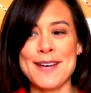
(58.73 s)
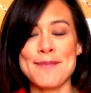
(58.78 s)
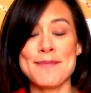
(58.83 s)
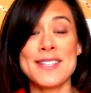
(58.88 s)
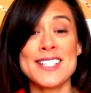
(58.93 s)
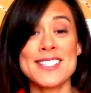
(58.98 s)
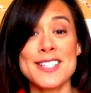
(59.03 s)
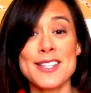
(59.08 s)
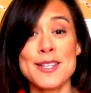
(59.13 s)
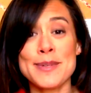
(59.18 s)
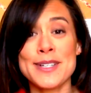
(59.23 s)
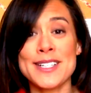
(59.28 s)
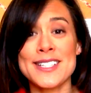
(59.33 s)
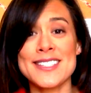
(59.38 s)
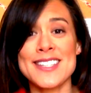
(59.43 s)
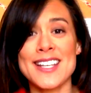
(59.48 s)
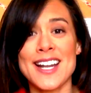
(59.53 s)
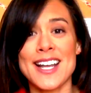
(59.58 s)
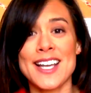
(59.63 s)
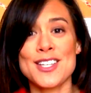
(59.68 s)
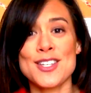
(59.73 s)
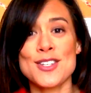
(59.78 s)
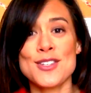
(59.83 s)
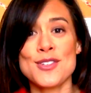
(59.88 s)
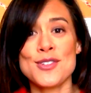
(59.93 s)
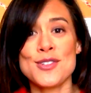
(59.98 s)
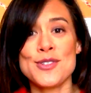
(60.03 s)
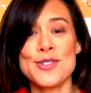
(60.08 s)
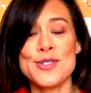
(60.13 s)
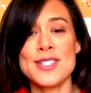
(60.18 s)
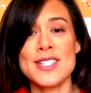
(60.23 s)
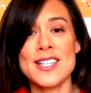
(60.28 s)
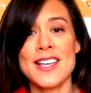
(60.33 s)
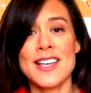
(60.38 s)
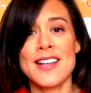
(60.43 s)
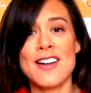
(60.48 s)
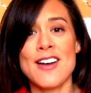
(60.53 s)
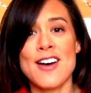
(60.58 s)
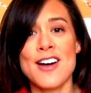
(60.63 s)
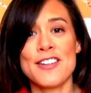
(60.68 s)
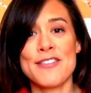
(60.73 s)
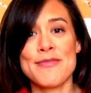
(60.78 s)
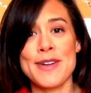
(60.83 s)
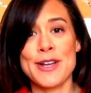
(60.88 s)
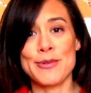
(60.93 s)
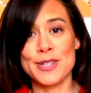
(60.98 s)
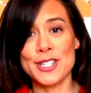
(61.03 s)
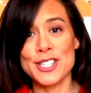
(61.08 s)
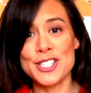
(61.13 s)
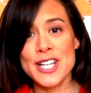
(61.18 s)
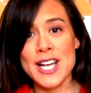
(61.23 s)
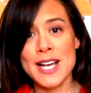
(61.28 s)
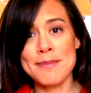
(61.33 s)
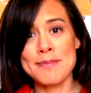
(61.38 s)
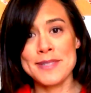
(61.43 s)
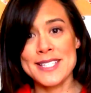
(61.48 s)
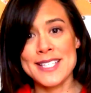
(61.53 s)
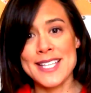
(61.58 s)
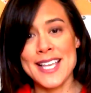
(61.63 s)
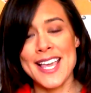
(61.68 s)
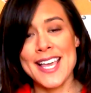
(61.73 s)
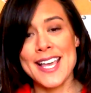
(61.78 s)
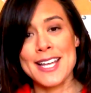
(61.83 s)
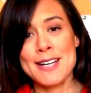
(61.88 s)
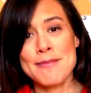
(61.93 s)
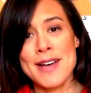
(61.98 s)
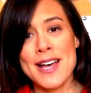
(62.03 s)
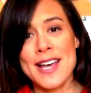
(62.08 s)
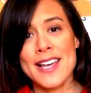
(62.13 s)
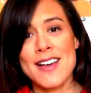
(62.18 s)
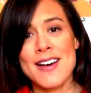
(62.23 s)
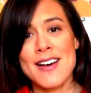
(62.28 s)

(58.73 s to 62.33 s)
These are the books that I use in all of my workshops and my